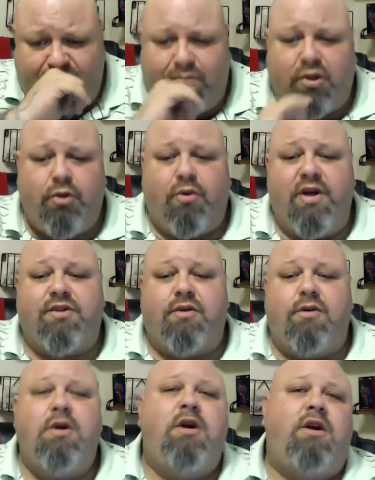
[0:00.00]
Blue
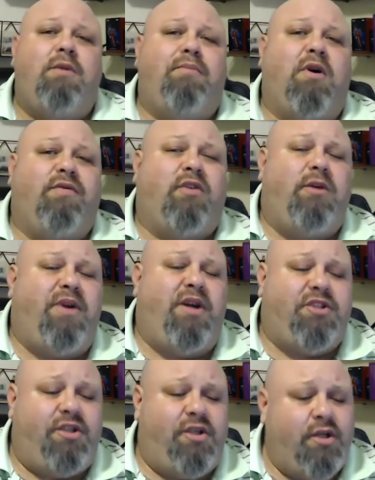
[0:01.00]
Rizzle, and Perfectly
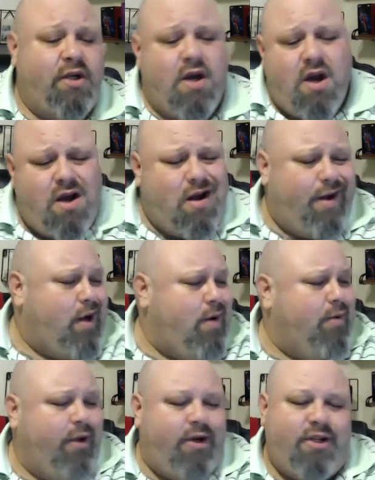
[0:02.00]
Peachy. I
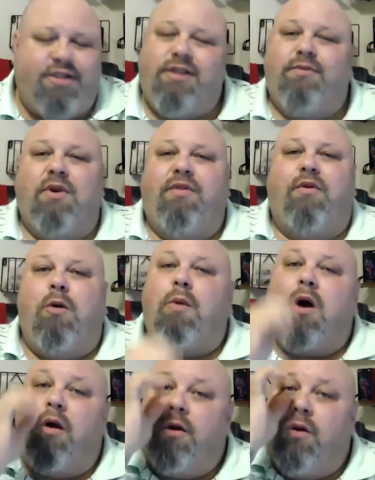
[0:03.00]
really just didn't want to throw them
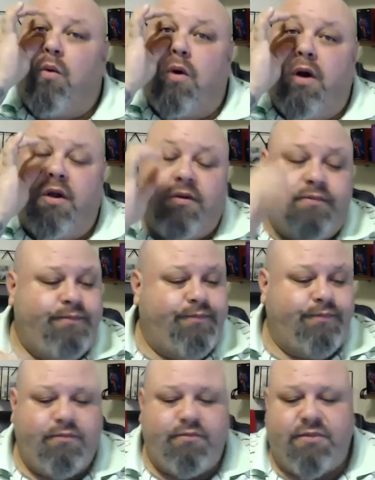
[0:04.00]
all into one
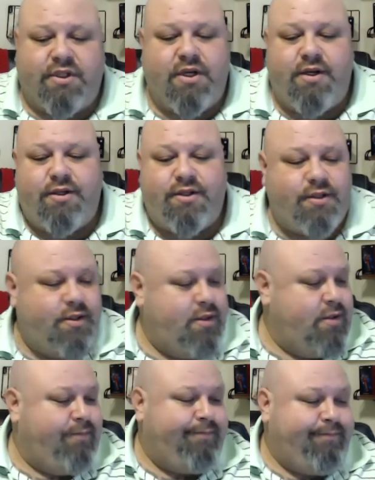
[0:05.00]
because,
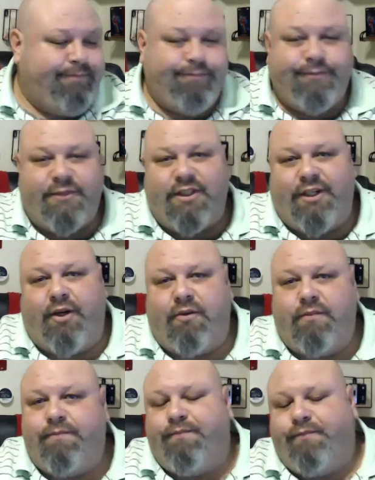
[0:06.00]
you
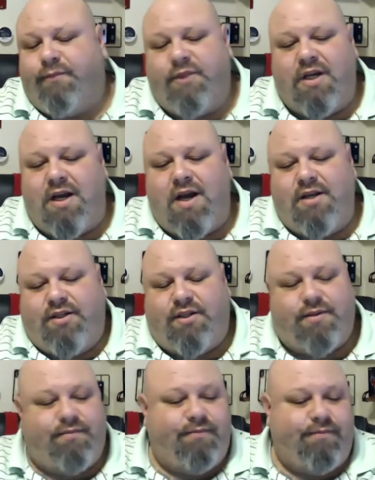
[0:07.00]
know,
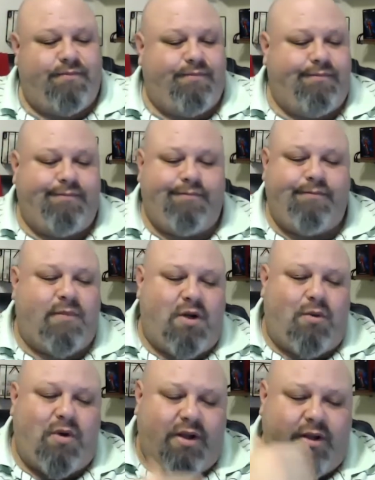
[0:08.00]
it's
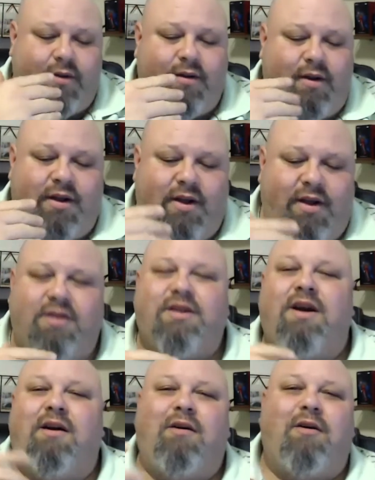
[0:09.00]

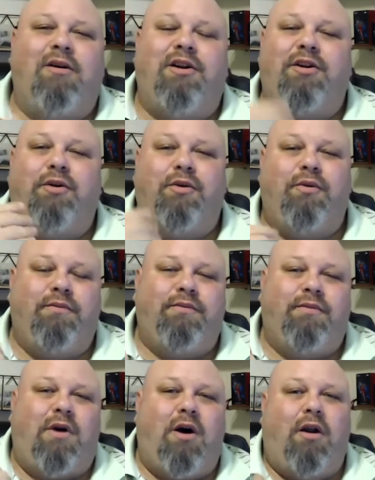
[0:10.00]
kind of hard to do
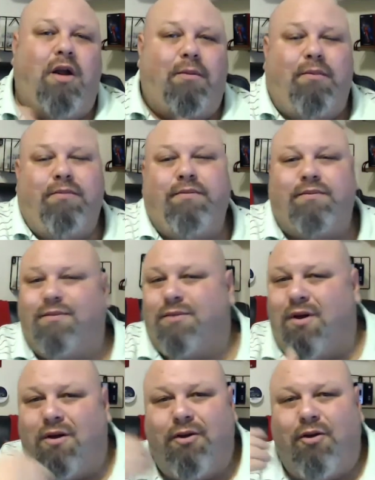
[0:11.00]
all of them
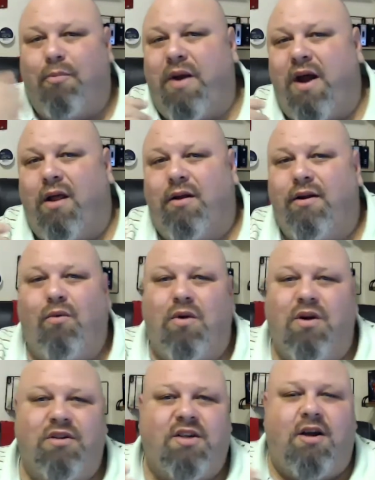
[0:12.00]
on your palate at
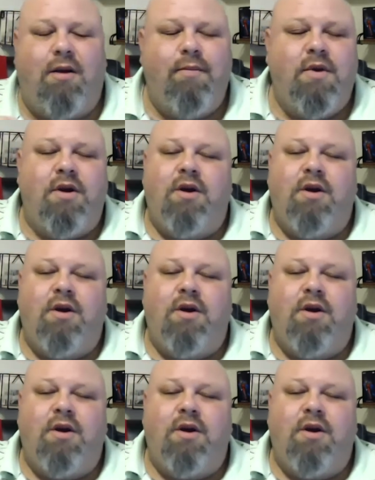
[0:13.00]
one time.